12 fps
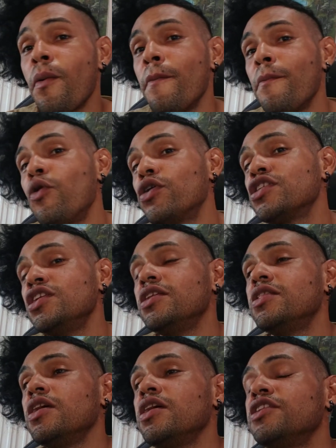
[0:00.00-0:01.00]
More cheat
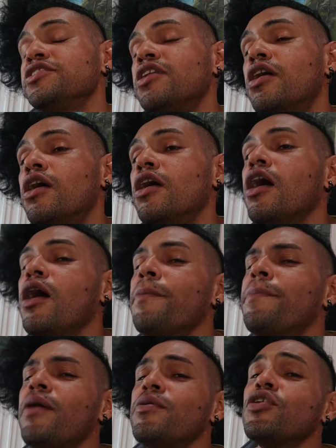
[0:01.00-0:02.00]
days are
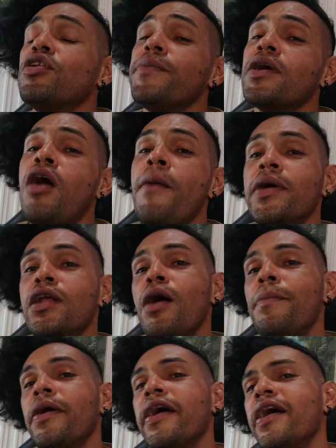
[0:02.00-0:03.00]
probably going to be coming
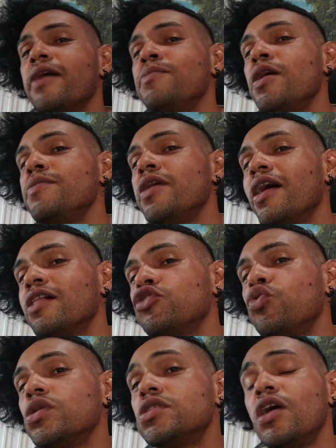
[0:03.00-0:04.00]
up, and maybe I'll
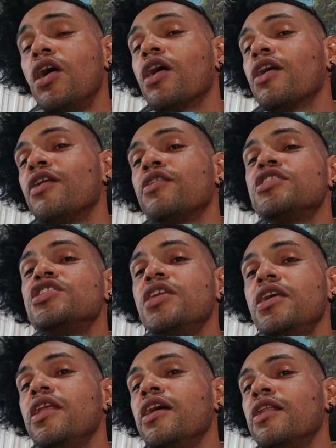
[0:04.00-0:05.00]
do a talk on
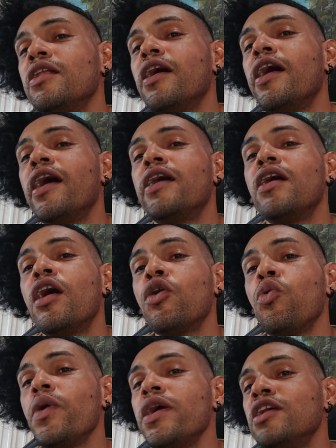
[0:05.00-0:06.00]
cheating and other
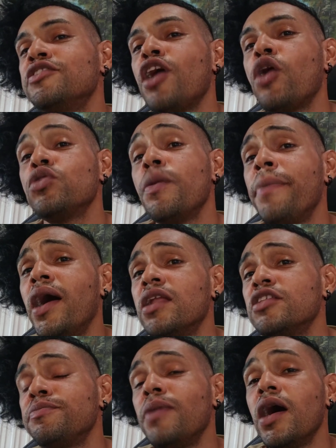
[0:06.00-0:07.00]
ways how to
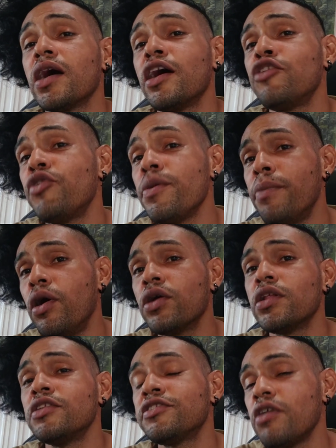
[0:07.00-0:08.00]
balance back and
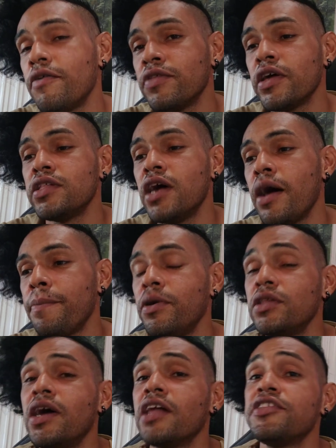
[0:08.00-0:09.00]
rebound and stuff like that.
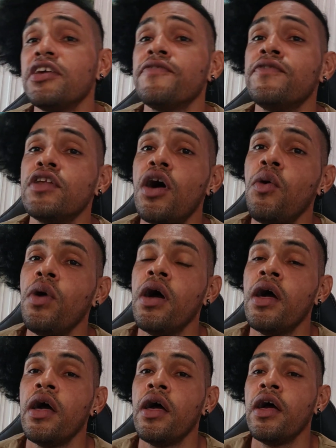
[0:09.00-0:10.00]
But that's it for now.
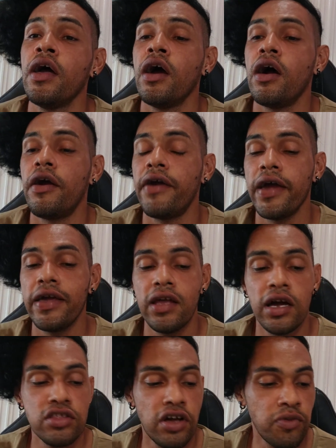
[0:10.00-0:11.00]
Alright,
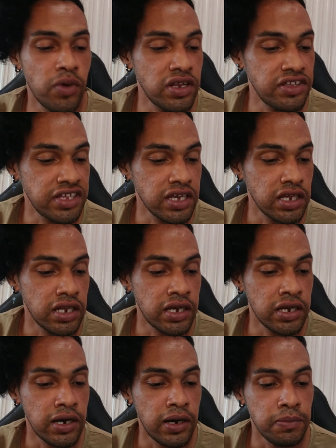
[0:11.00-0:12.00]
I just want to say
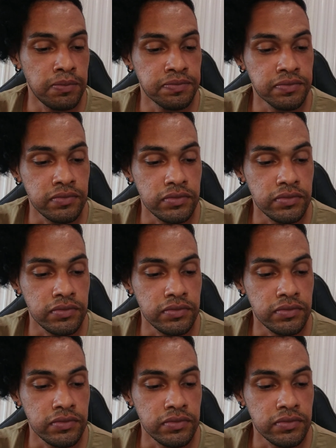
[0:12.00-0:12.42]
that